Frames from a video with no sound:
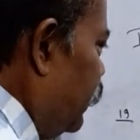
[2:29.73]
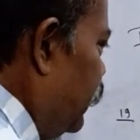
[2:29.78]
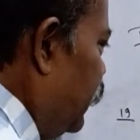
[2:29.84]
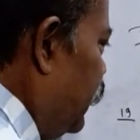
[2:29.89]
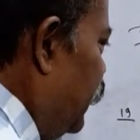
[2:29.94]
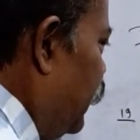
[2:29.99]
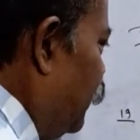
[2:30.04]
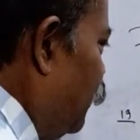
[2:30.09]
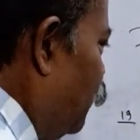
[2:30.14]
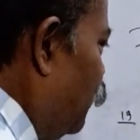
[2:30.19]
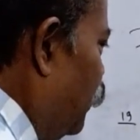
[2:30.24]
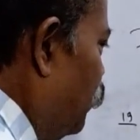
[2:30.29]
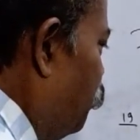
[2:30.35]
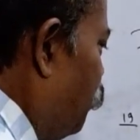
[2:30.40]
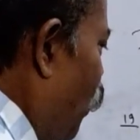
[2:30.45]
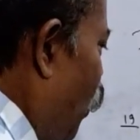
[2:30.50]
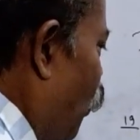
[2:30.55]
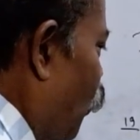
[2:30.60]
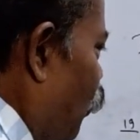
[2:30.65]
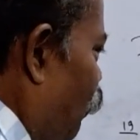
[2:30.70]
e to the
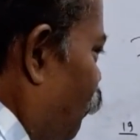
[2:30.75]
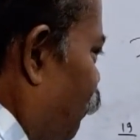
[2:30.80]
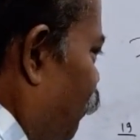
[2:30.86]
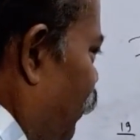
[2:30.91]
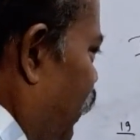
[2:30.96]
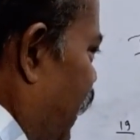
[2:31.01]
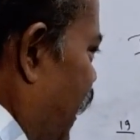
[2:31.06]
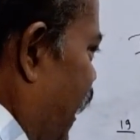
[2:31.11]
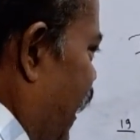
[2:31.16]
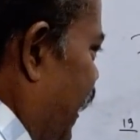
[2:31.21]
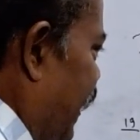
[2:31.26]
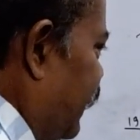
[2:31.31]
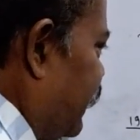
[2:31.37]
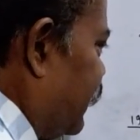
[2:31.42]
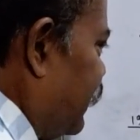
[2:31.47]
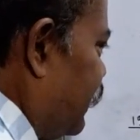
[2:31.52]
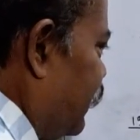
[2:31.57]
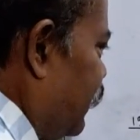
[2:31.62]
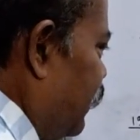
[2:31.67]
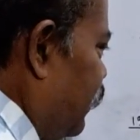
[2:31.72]
power of
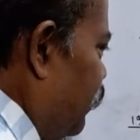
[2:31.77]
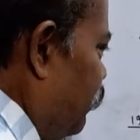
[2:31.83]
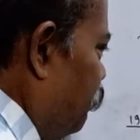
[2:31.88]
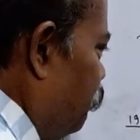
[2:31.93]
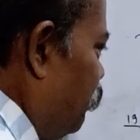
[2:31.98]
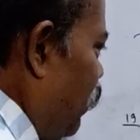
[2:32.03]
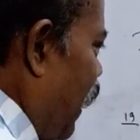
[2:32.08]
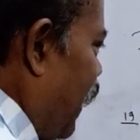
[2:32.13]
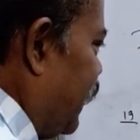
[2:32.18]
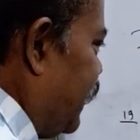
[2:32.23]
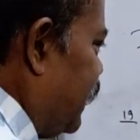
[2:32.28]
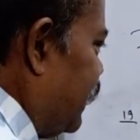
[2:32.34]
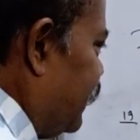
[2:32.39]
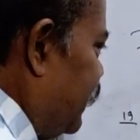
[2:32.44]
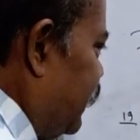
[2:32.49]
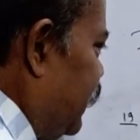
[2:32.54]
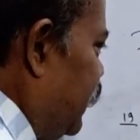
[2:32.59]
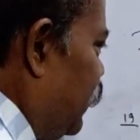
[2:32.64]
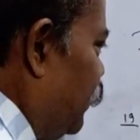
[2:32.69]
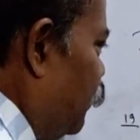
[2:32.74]
x minus
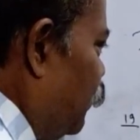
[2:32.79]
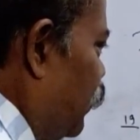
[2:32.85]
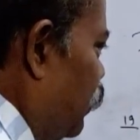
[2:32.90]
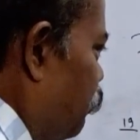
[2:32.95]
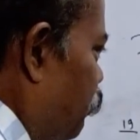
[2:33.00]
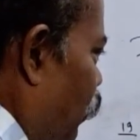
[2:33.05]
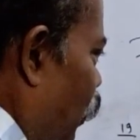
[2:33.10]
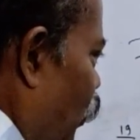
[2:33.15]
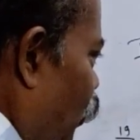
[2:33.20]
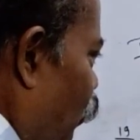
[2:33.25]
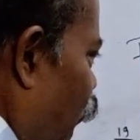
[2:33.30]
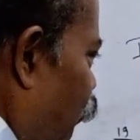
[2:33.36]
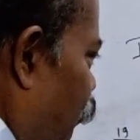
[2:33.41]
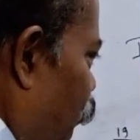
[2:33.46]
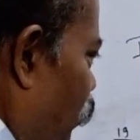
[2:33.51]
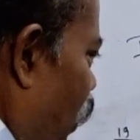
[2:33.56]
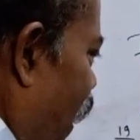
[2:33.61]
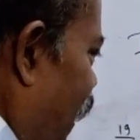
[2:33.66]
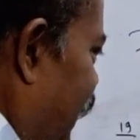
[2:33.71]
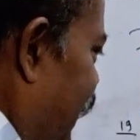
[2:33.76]
e to the power of
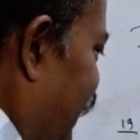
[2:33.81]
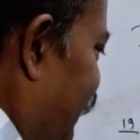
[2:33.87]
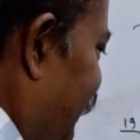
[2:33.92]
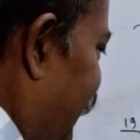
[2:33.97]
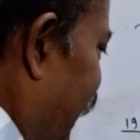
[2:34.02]
minus